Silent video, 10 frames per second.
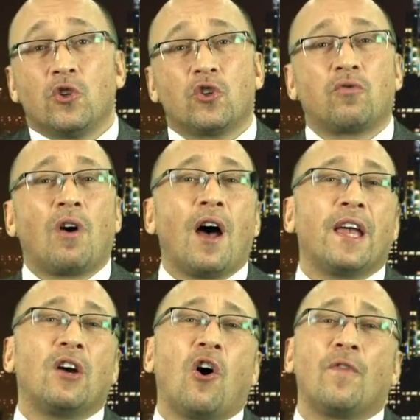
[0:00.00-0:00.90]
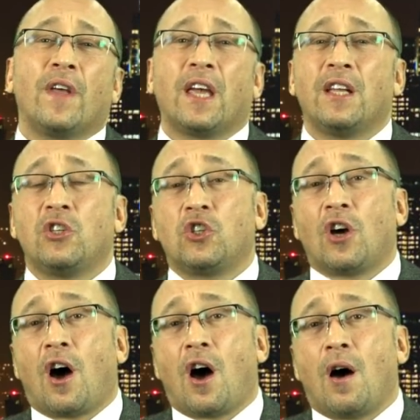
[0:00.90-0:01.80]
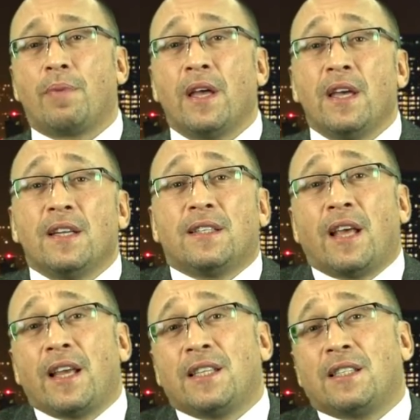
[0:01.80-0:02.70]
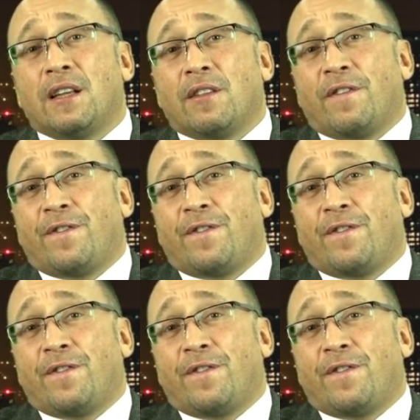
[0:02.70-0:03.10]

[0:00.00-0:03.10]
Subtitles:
Trying on the hijab, tasting the